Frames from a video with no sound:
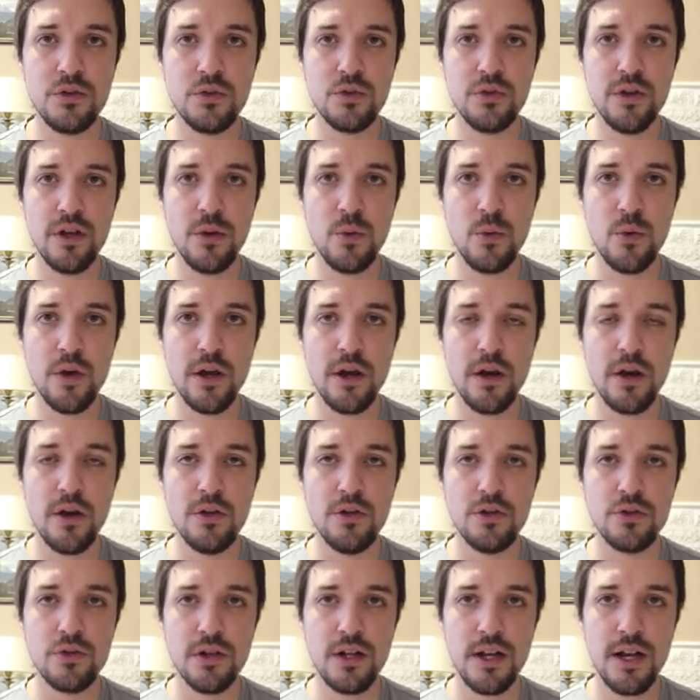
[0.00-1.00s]
Today we are
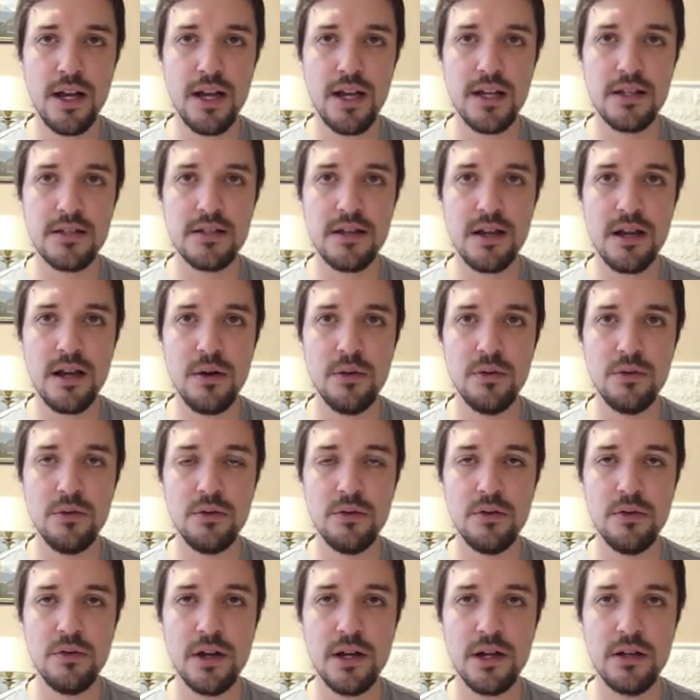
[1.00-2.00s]
going to analyze how
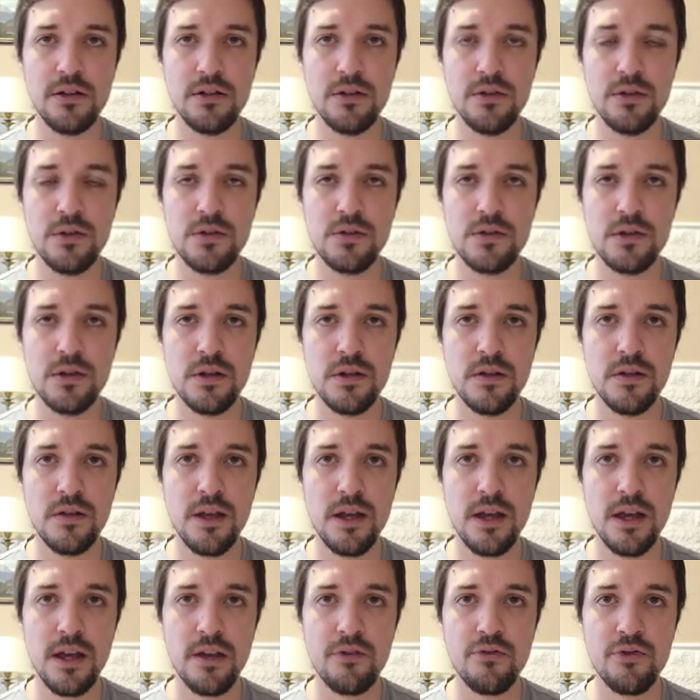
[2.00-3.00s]
you can use
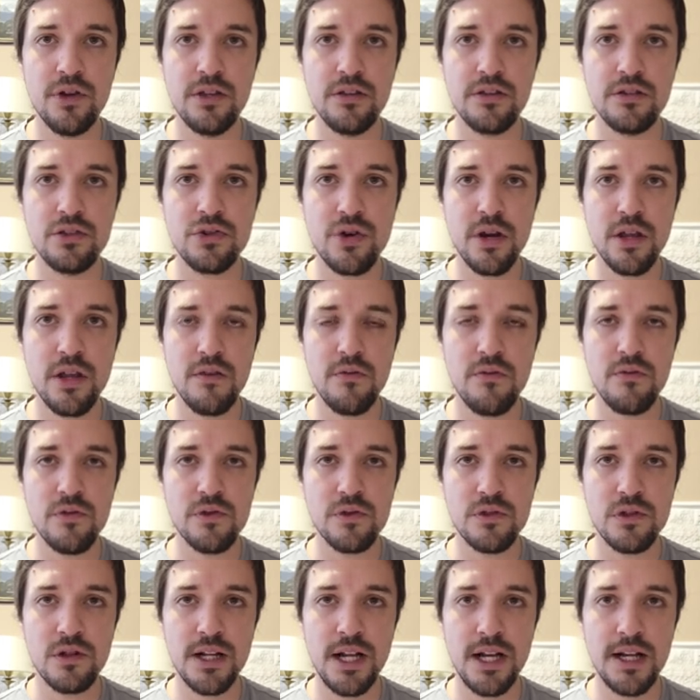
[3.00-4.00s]
the grid trading
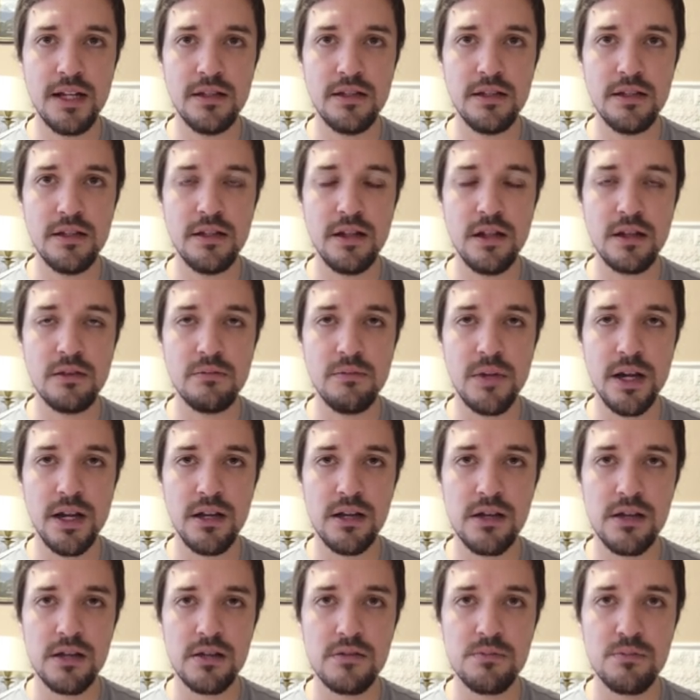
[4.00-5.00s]
functionality that
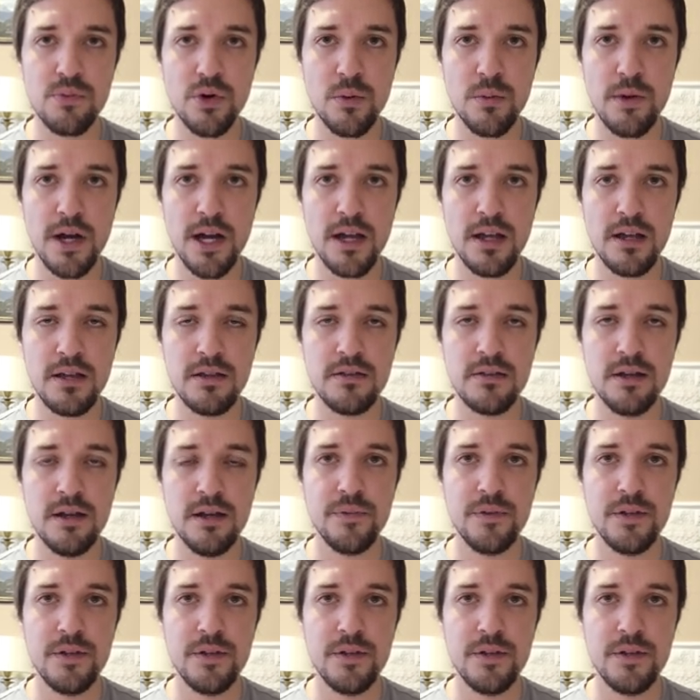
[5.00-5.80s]
Binance provides.